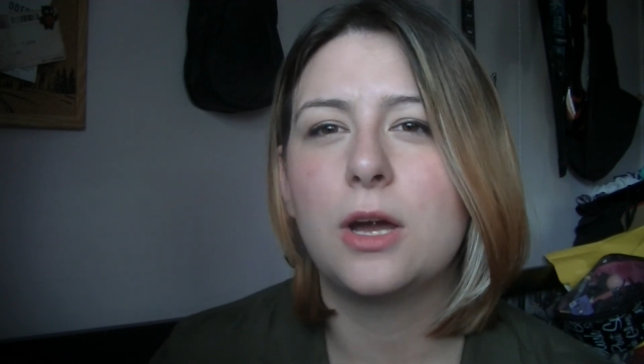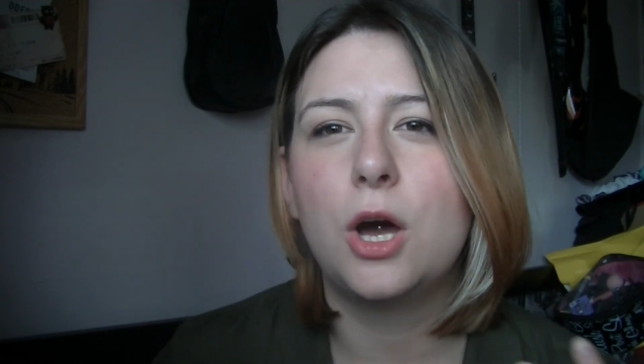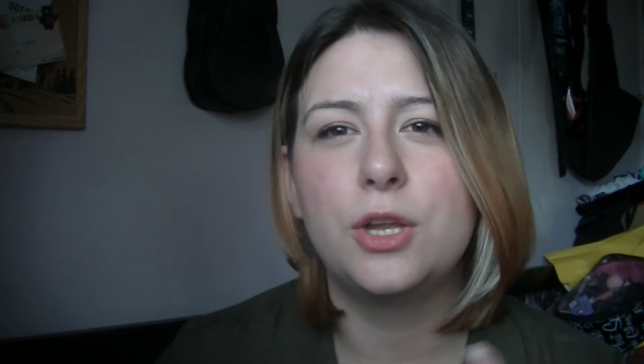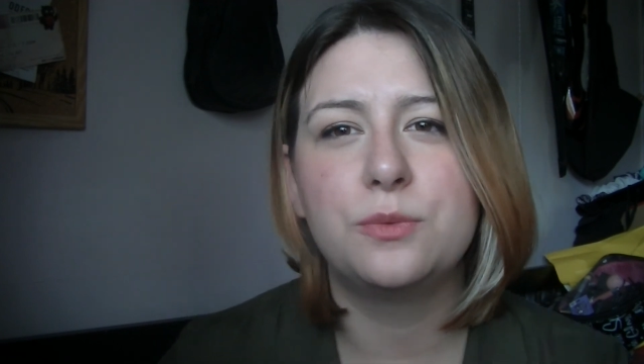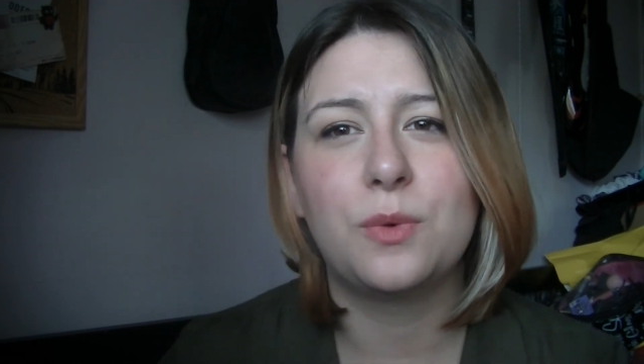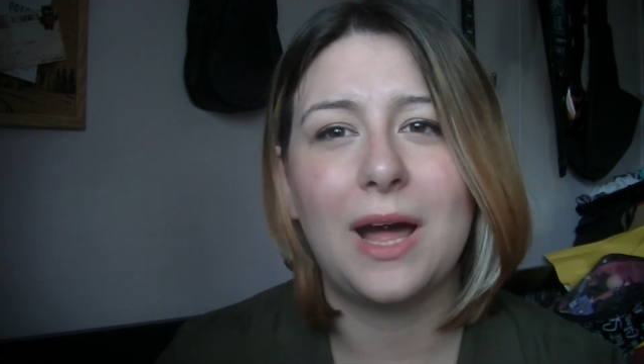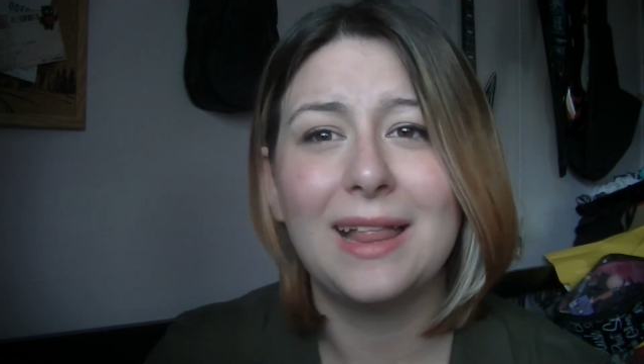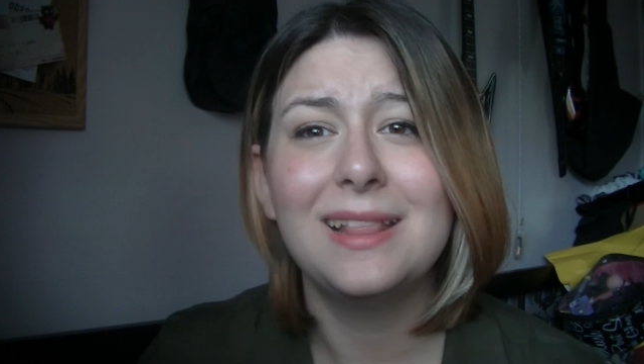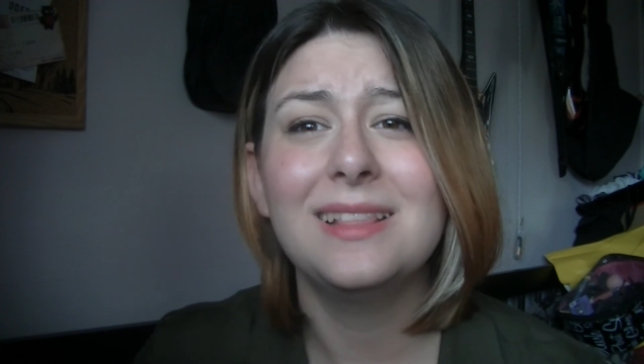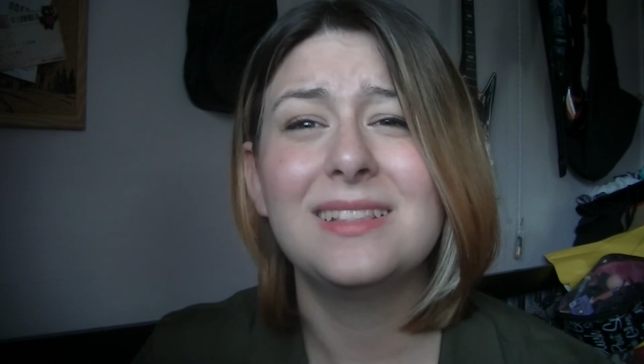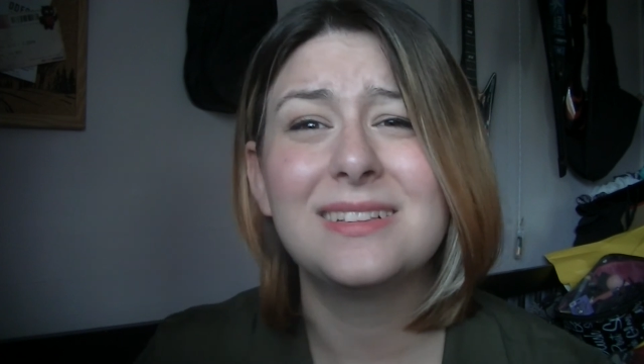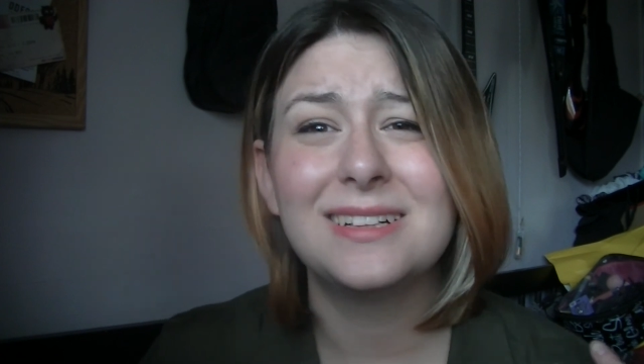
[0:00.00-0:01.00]
unwell
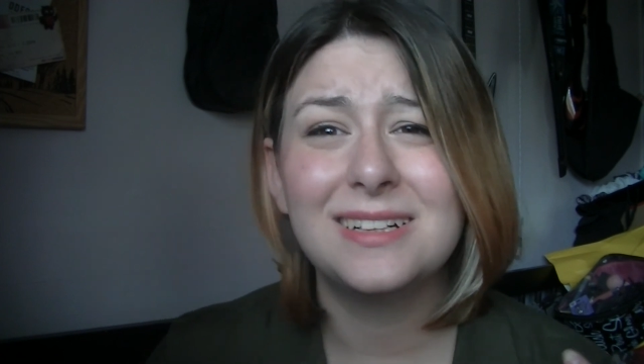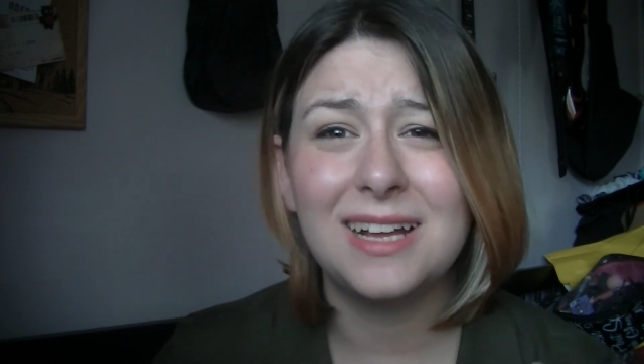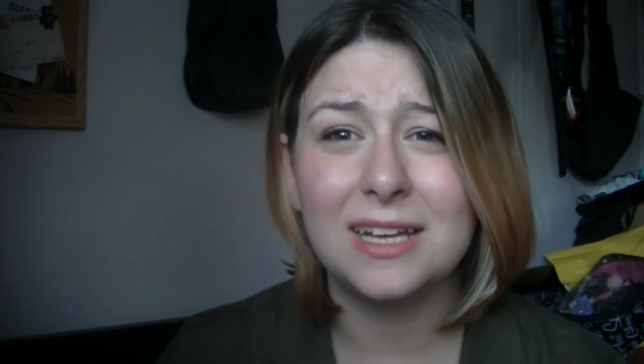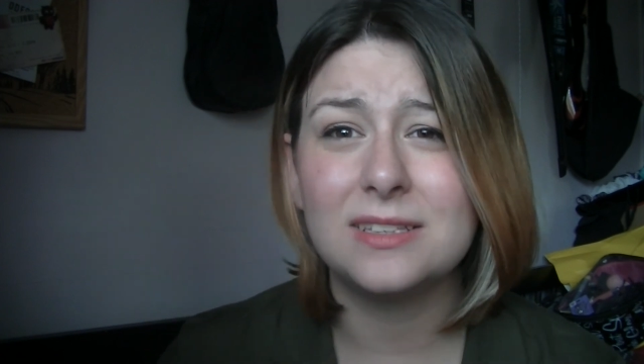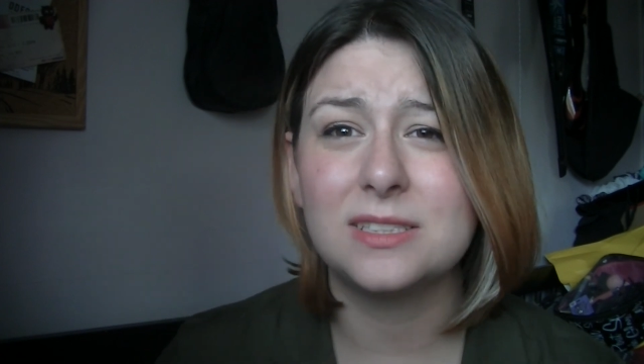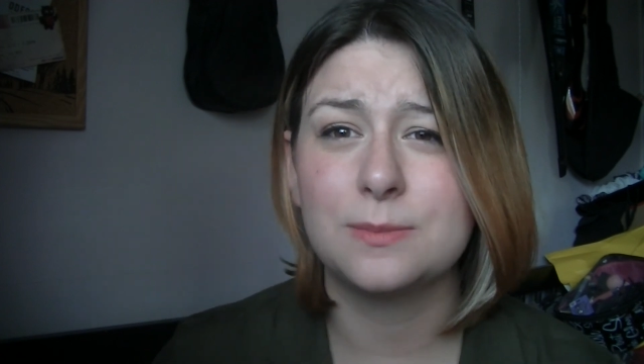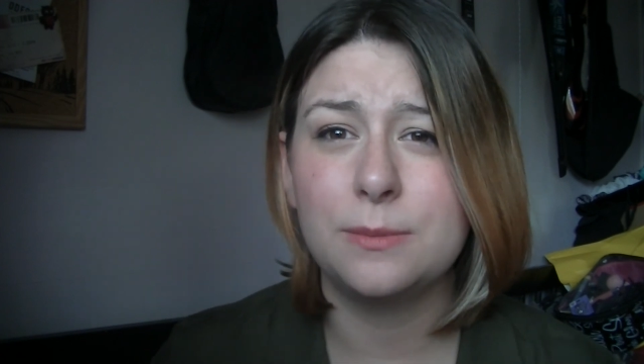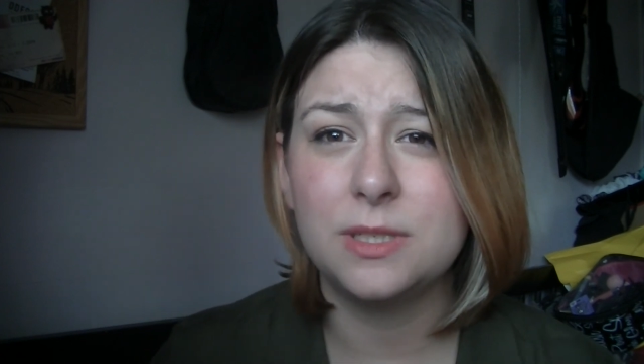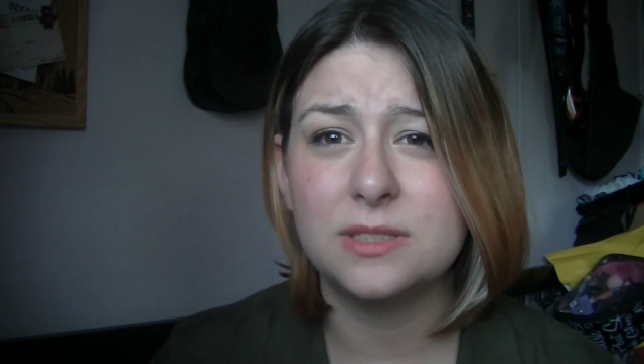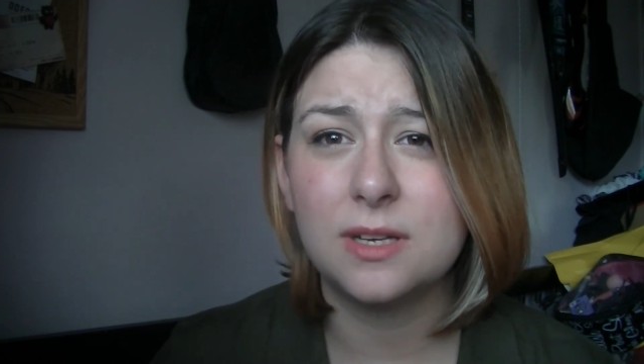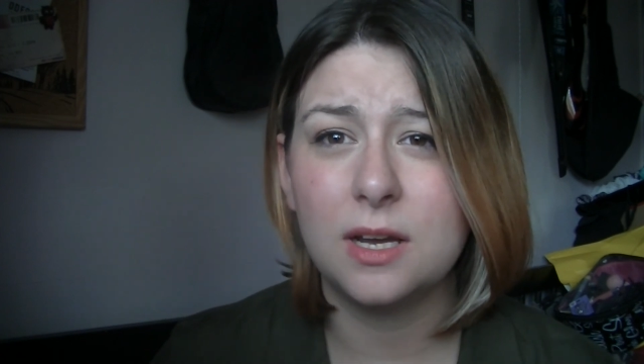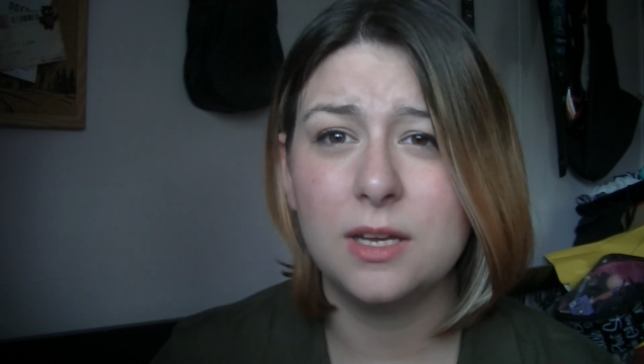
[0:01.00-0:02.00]
at this moment
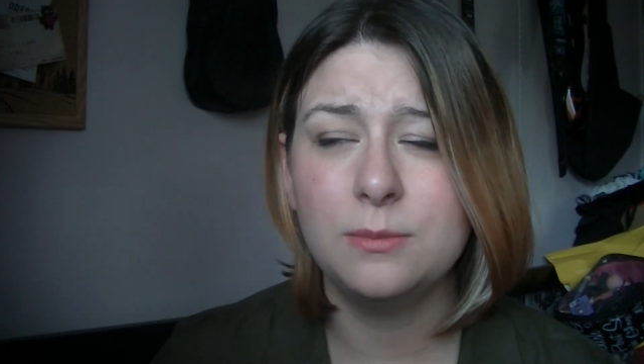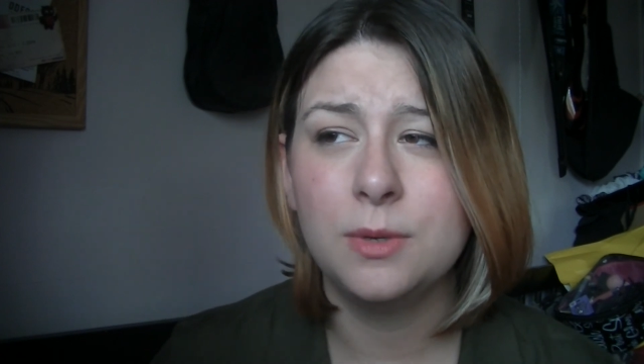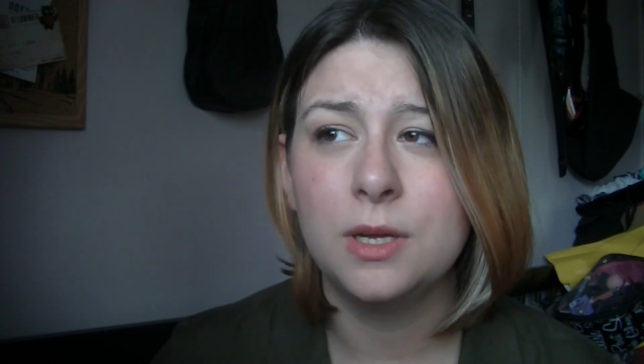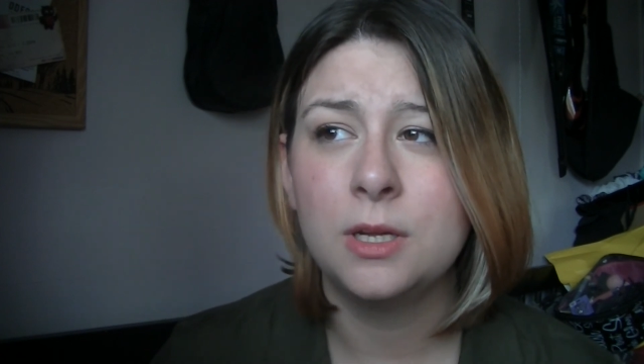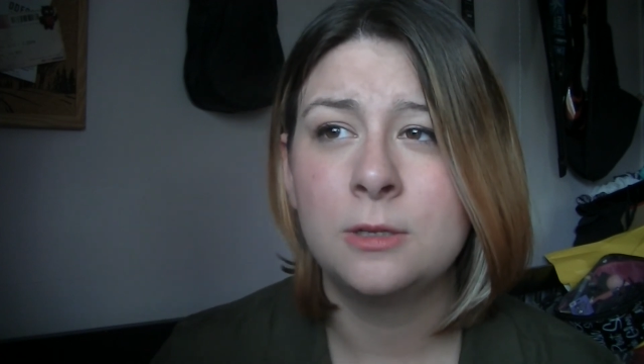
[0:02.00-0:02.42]
in time,